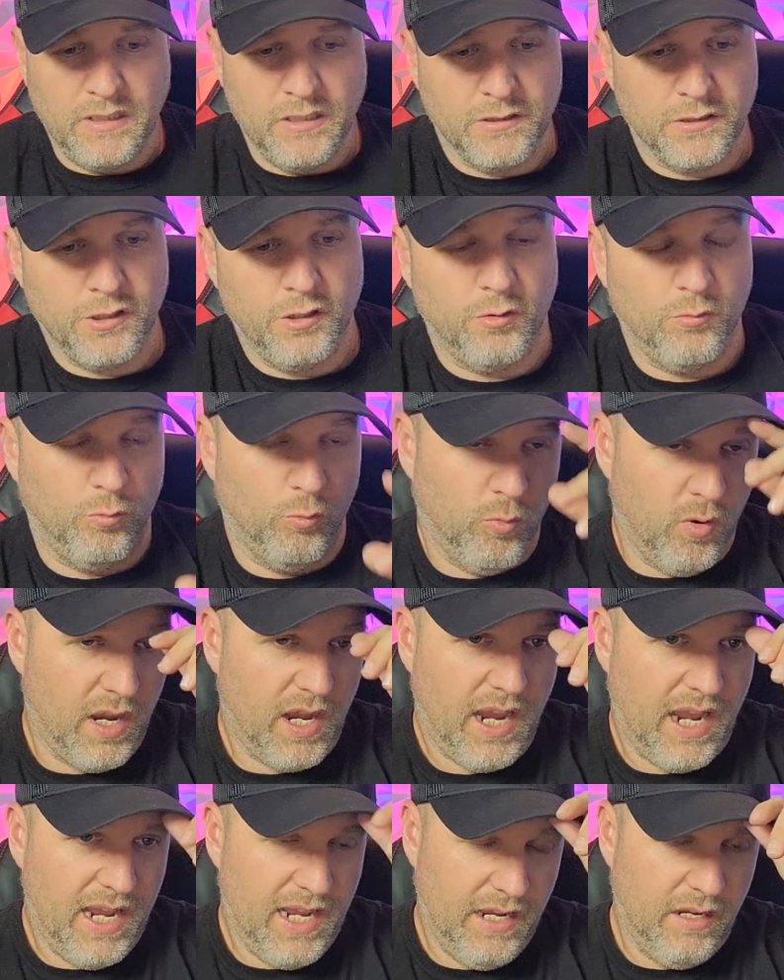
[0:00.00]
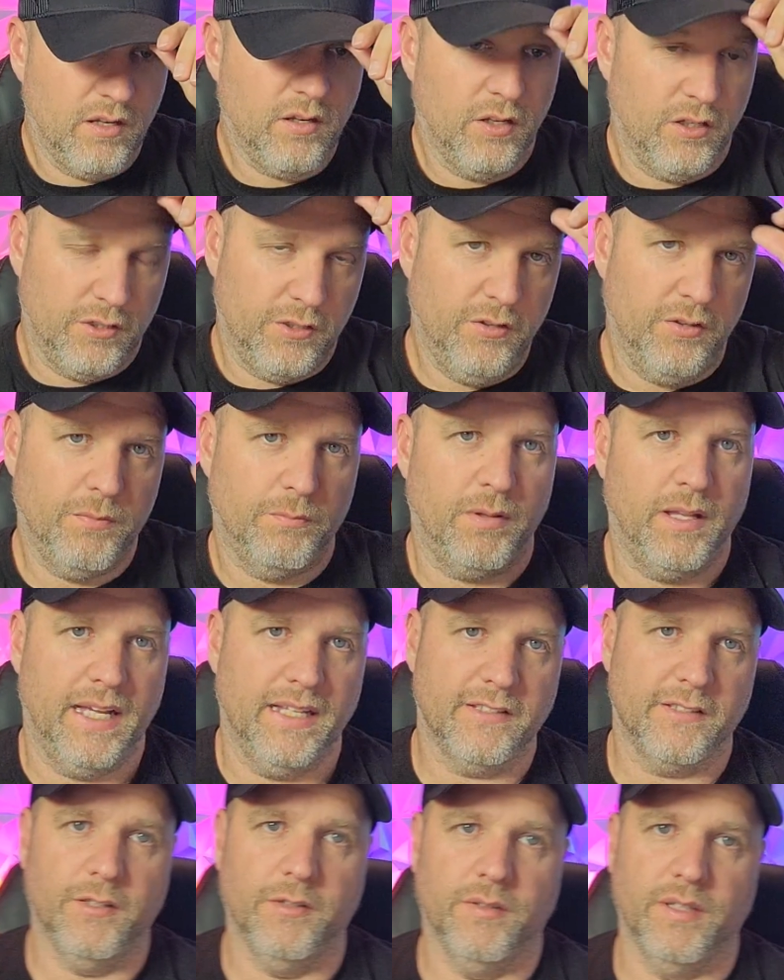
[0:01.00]
so why do the
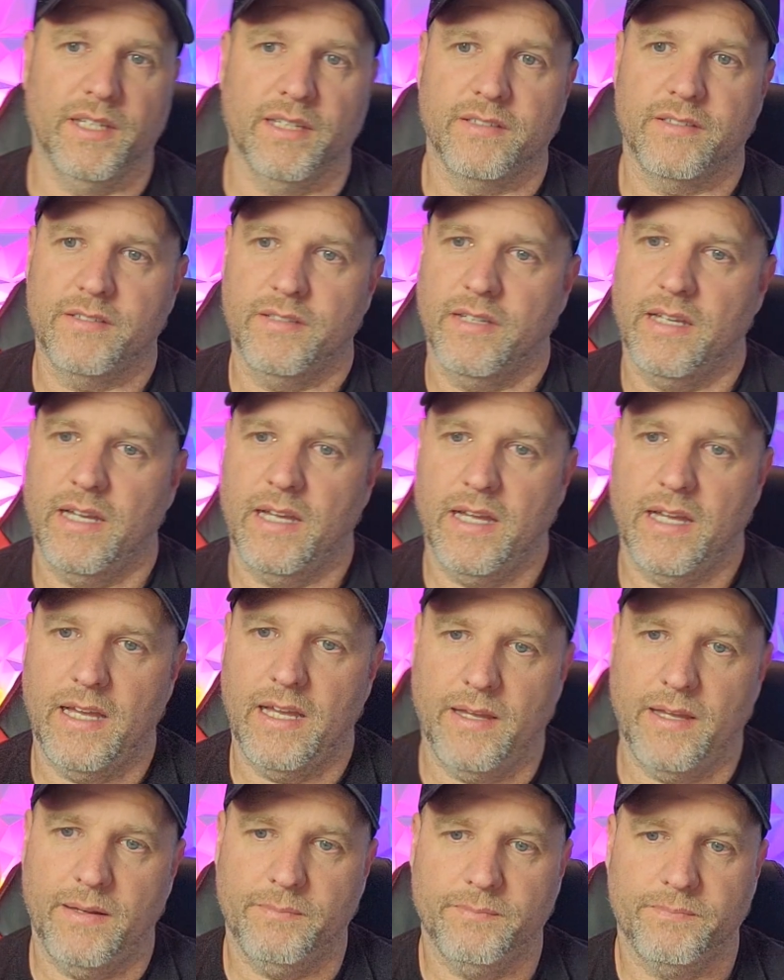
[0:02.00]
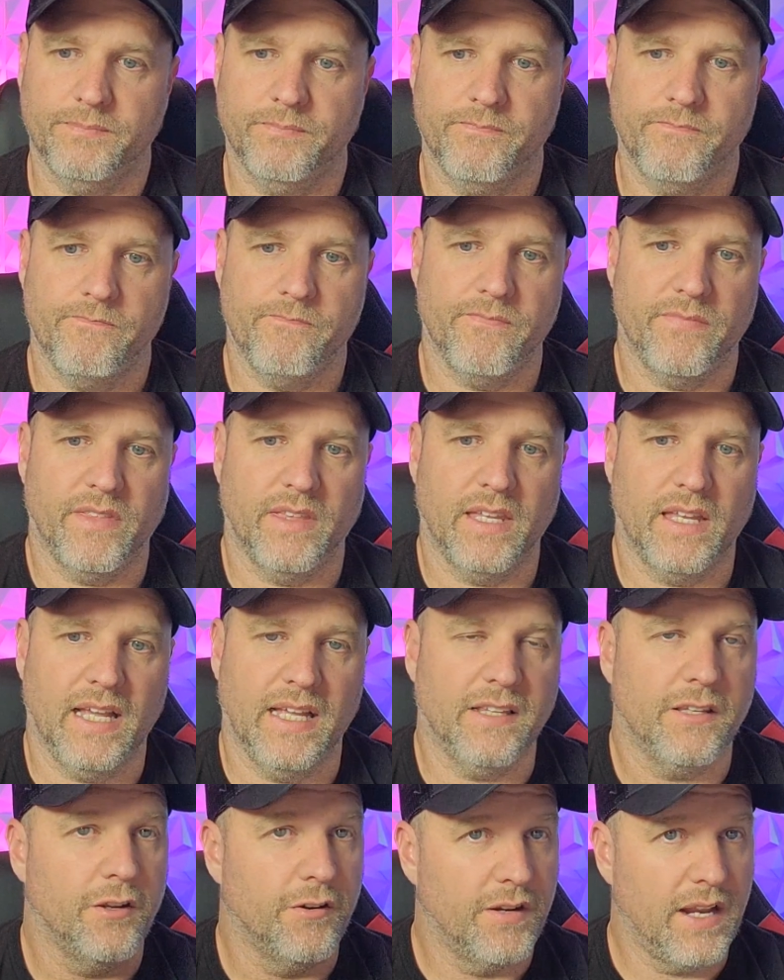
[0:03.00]
plants do this? Um,
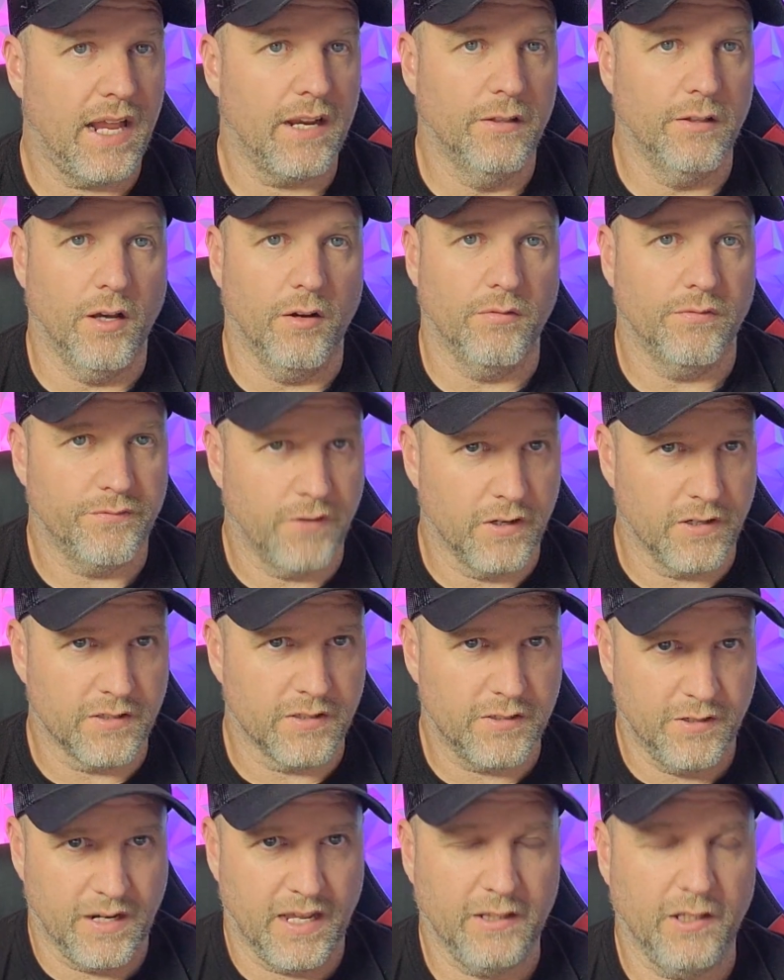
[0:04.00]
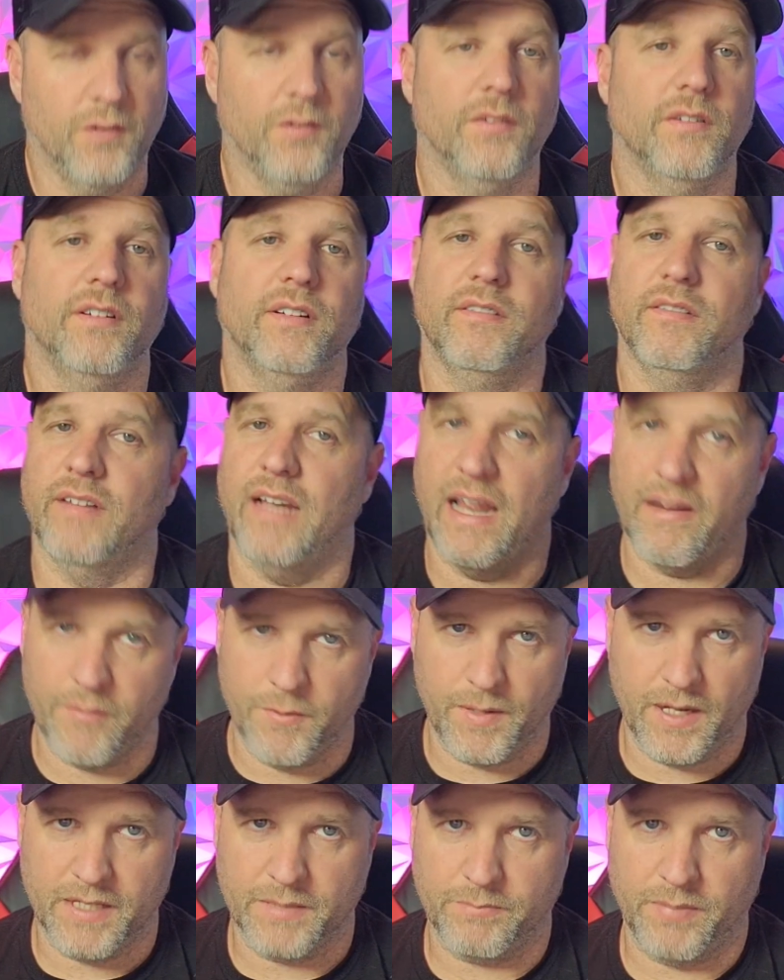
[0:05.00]
it, you're not alone, first. You're not alone.
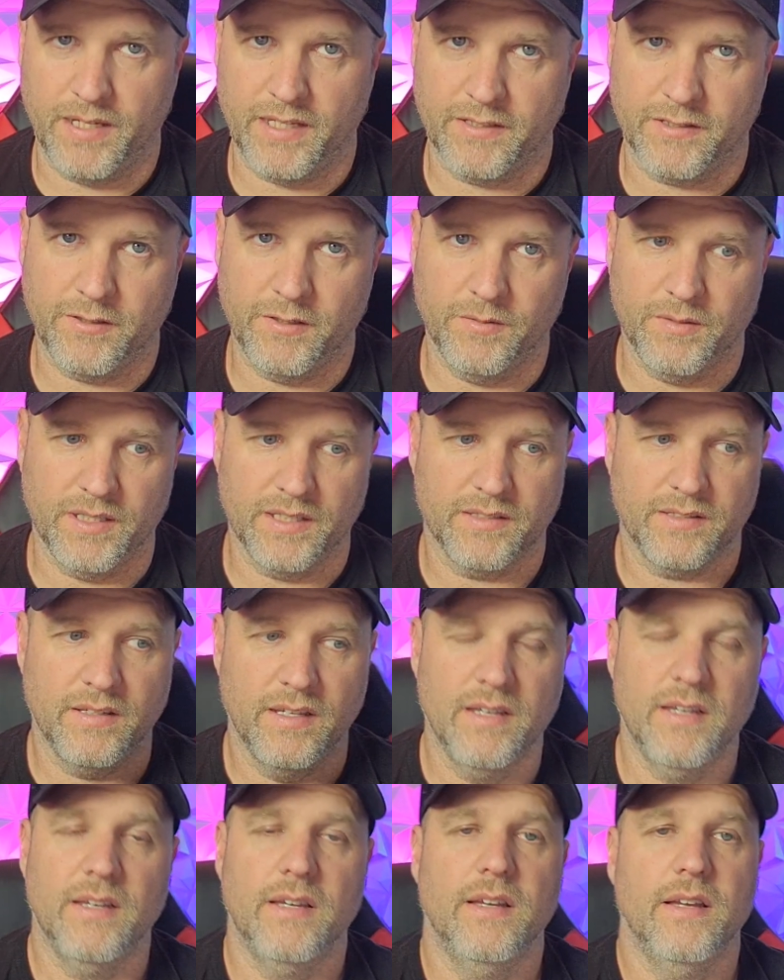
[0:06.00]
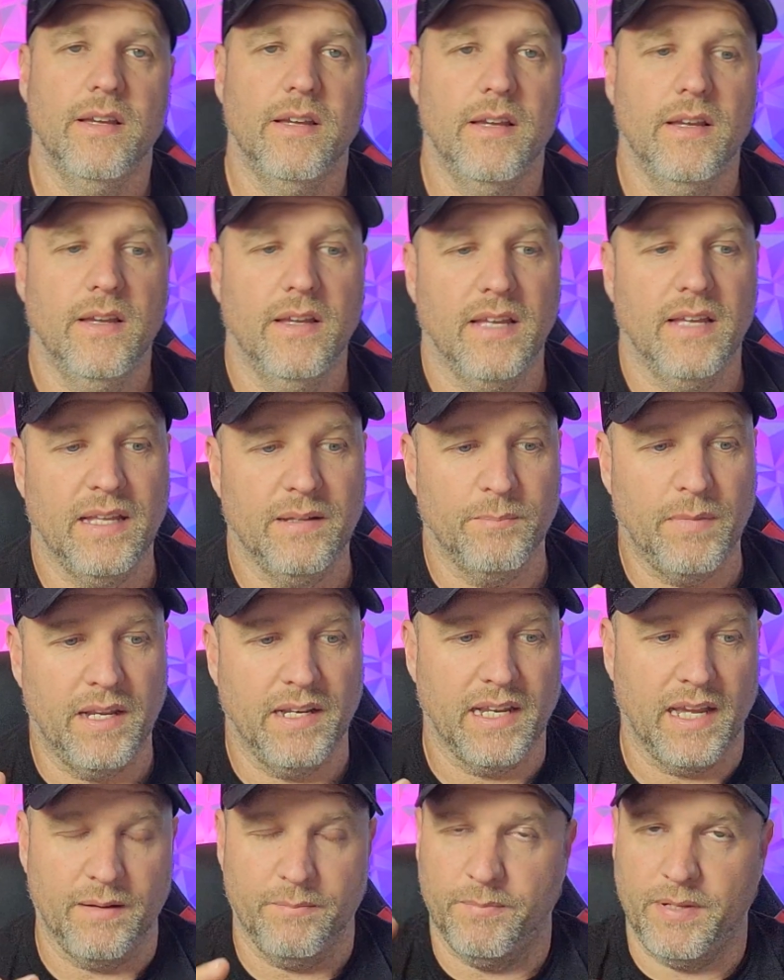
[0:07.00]
Everybody's plants do this. It may
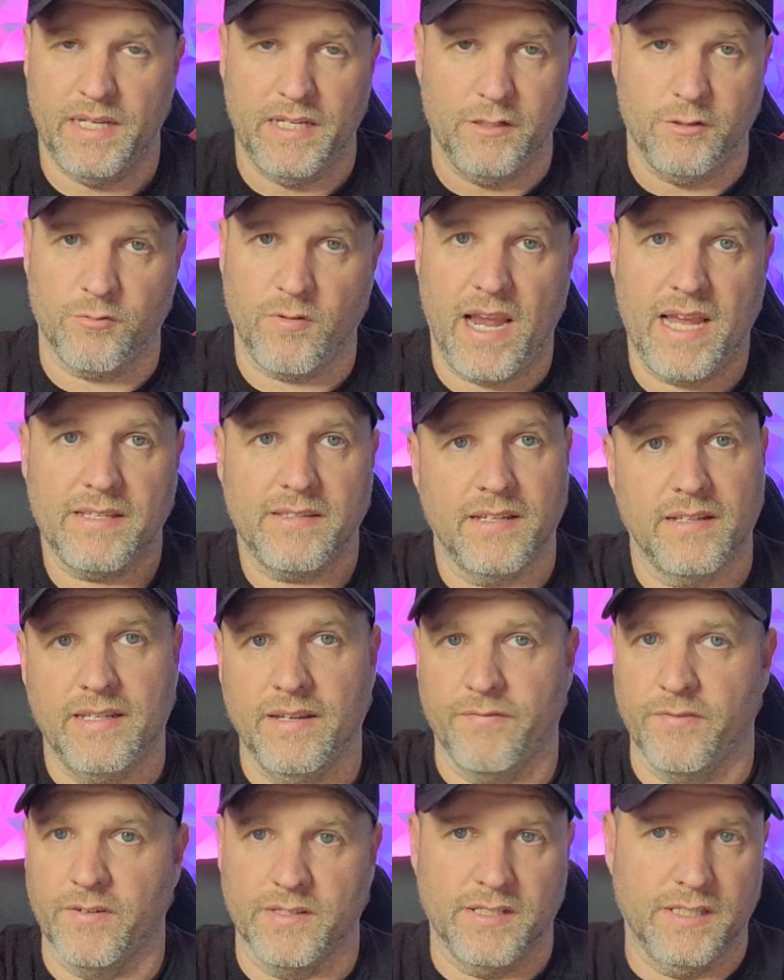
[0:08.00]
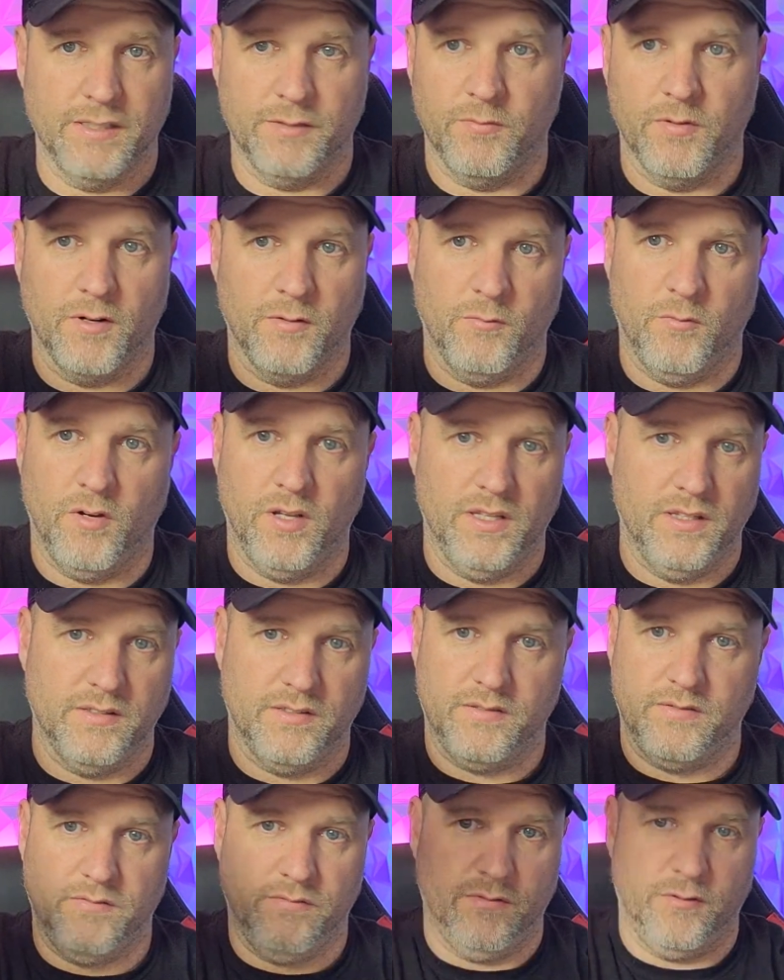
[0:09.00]
not be drastic differences where
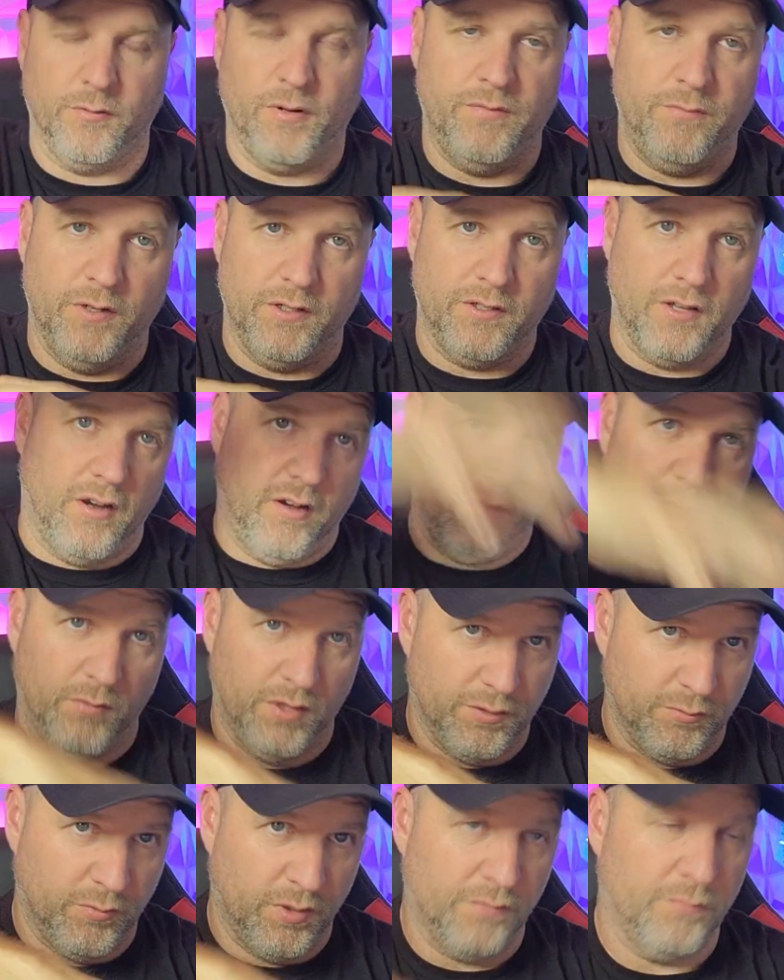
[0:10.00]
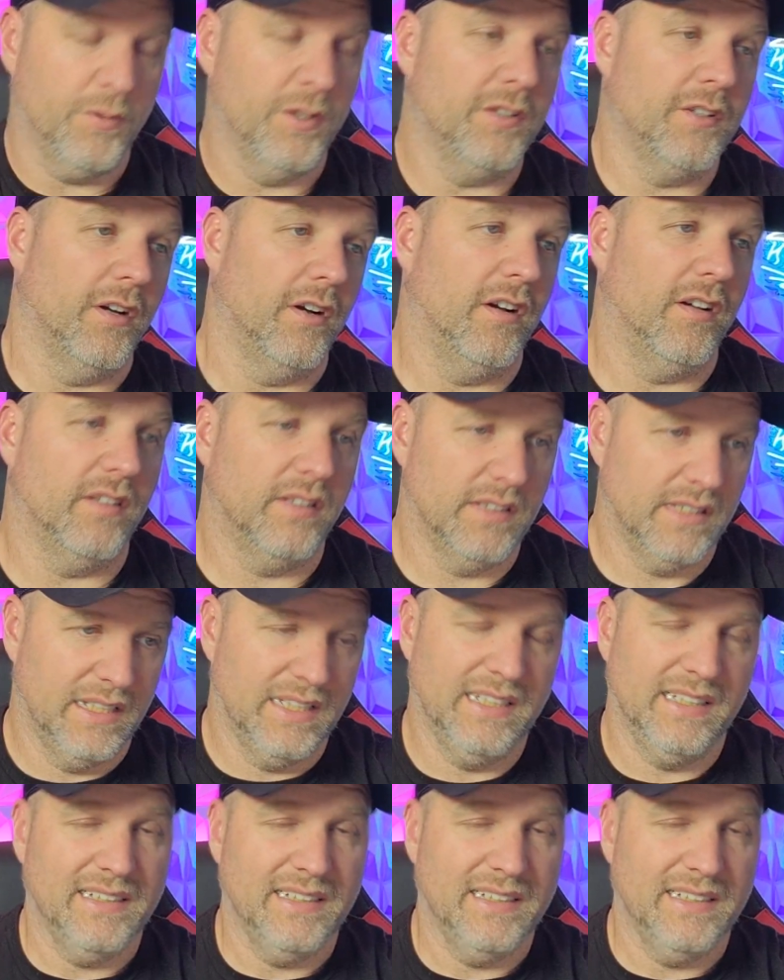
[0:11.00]
one's three foot tall and one's one foot tall.